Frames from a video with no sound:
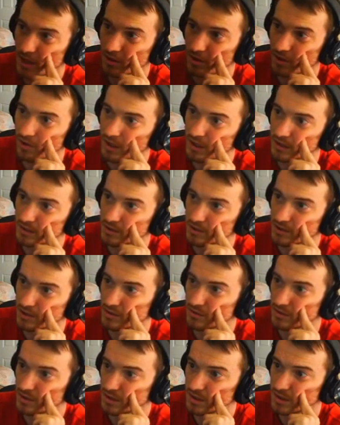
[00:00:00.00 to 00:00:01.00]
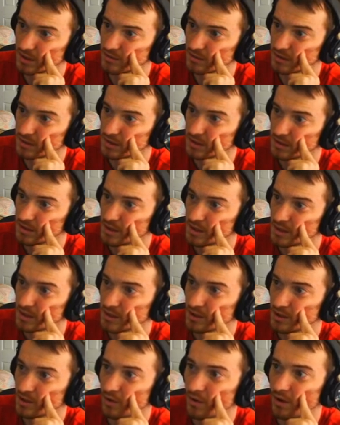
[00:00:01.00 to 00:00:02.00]
ahead and just do this anyways.
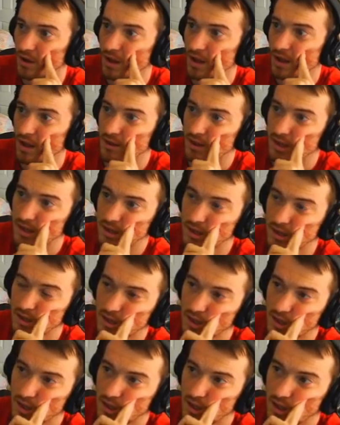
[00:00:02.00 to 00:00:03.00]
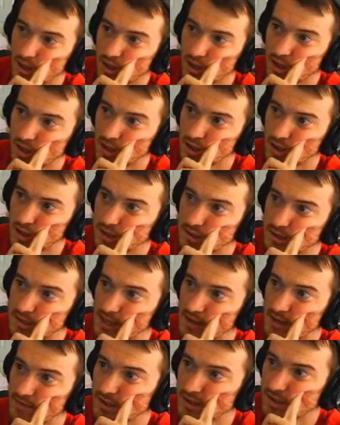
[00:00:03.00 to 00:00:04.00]
So then
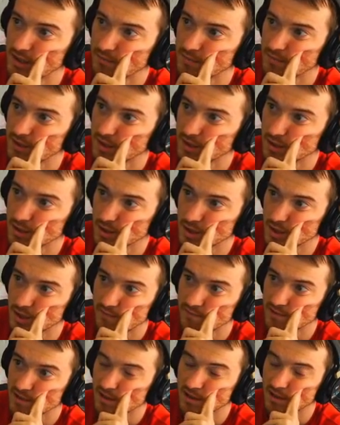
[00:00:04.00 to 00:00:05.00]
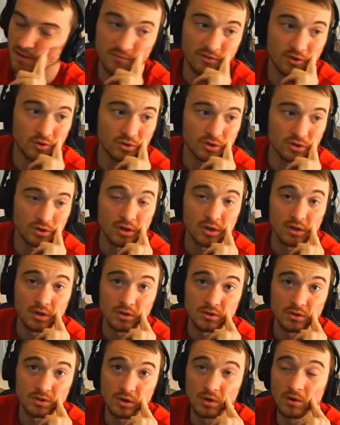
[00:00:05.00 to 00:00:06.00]
7-zip, this is a 7-zip folder.
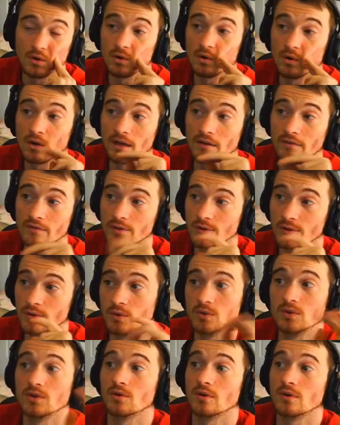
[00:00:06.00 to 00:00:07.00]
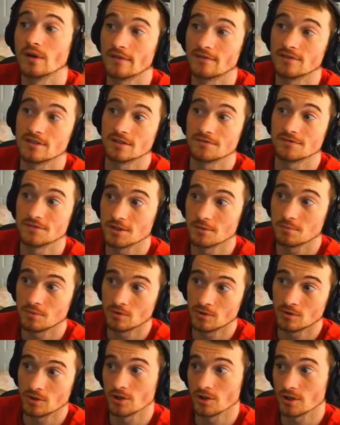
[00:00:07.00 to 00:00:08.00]
So if you don't have 7-zip on
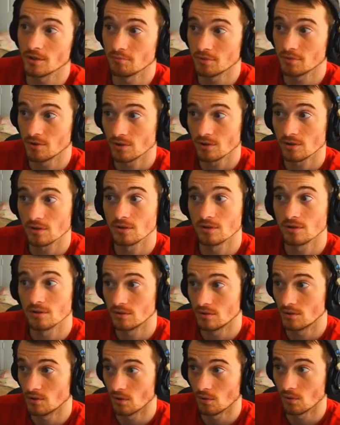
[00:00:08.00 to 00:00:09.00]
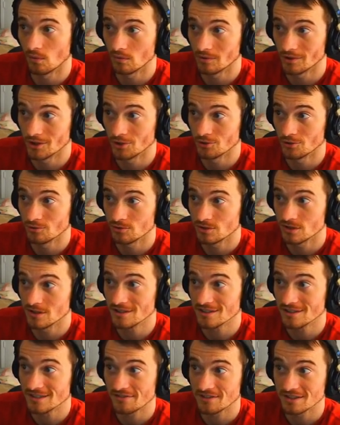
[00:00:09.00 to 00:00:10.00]
your computer, don't use the
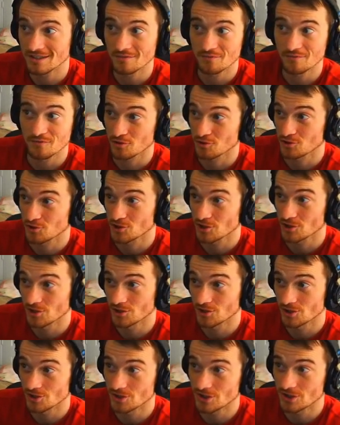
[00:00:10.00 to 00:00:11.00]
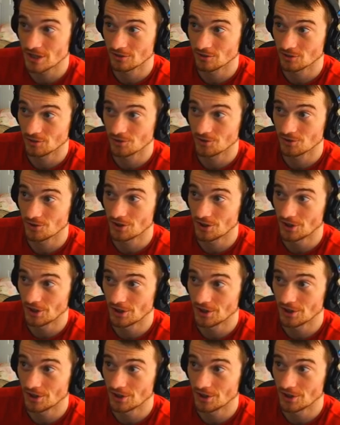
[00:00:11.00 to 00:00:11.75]
7-zip version, just download the